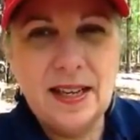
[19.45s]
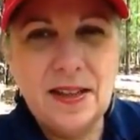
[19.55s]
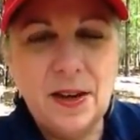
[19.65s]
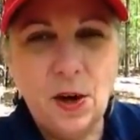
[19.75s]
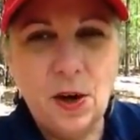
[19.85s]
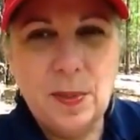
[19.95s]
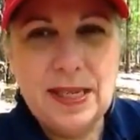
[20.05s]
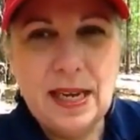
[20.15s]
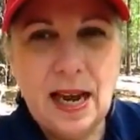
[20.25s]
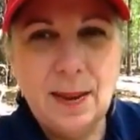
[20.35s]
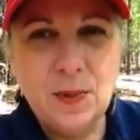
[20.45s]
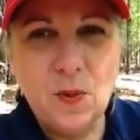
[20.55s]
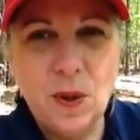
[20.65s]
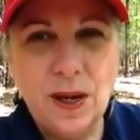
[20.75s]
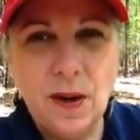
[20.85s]
There are going to be times
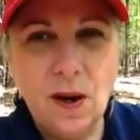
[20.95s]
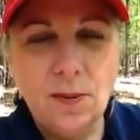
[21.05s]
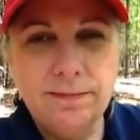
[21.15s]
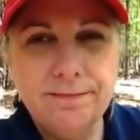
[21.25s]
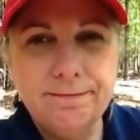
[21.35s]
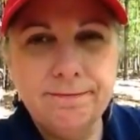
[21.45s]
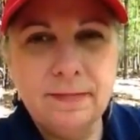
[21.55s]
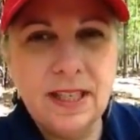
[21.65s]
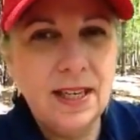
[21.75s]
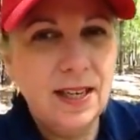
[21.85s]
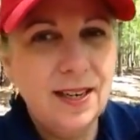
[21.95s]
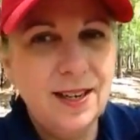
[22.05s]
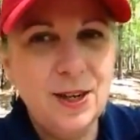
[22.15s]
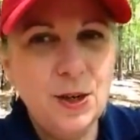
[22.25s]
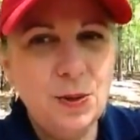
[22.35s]
where
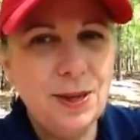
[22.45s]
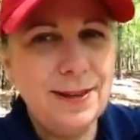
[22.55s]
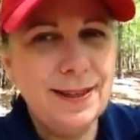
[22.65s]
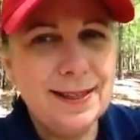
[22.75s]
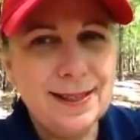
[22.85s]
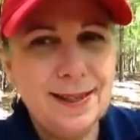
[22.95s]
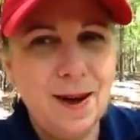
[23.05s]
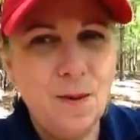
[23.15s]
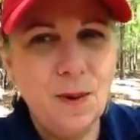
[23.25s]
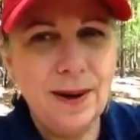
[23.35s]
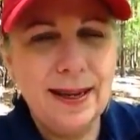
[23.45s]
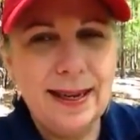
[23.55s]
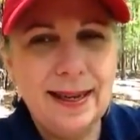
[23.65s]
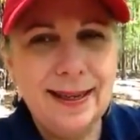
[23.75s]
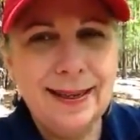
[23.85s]
you think this is not
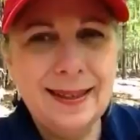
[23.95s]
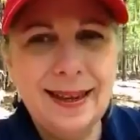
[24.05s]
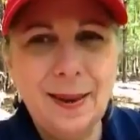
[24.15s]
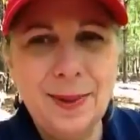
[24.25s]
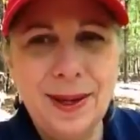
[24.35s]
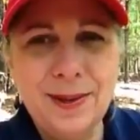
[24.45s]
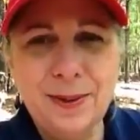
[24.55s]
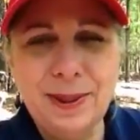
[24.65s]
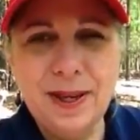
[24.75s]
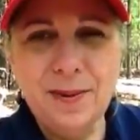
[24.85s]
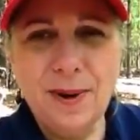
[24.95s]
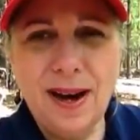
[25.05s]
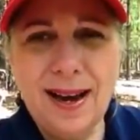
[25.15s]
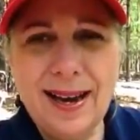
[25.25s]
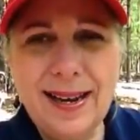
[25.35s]
working, I'm not doing it
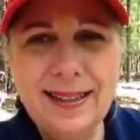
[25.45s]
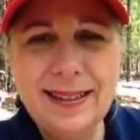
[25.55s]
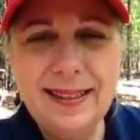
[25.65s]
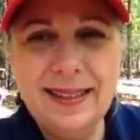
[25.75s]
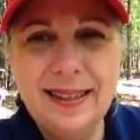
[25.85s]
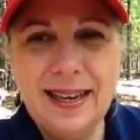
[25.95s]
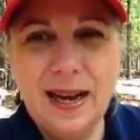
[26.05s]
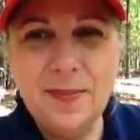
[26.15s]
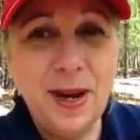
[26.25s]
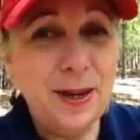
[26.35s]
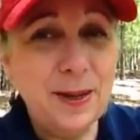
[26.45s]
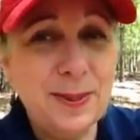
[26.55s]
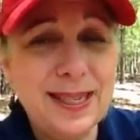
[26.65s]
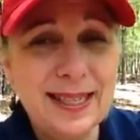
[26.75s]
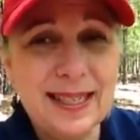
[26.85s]
right, I'm not going to
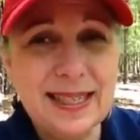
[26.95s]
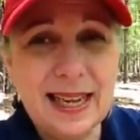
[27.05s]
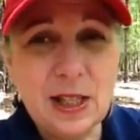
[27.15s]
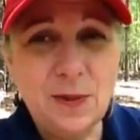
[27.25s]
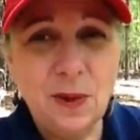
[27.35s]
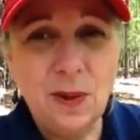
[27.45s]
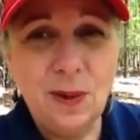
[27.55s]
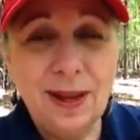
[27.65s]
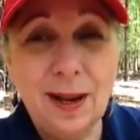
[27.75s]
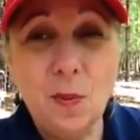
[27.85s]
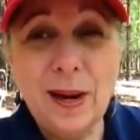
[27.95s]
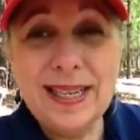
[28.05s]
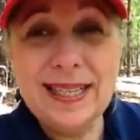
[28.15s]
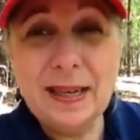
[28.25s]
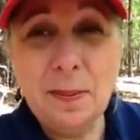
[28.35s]
be successful, I'm
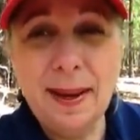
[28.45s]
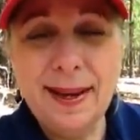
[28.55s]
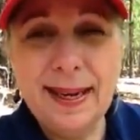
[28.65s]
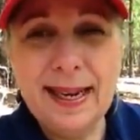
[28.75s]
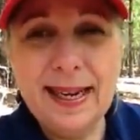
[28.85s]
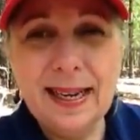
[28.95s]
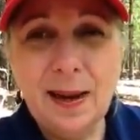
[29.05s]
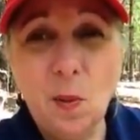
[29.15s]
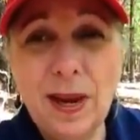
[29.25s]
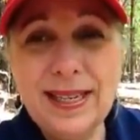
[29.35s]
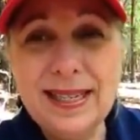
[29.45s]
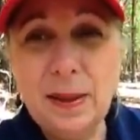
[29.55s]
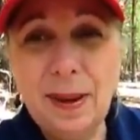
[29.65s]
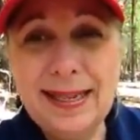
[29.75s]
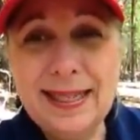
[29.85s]
wasting money, I'm
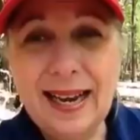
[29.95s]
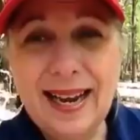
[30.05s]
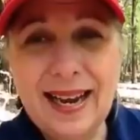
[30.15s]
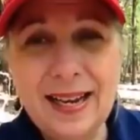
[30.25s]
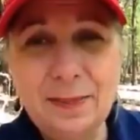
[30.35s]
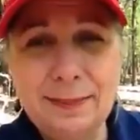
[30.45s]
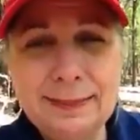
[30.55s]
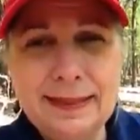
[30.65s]
wasting my time.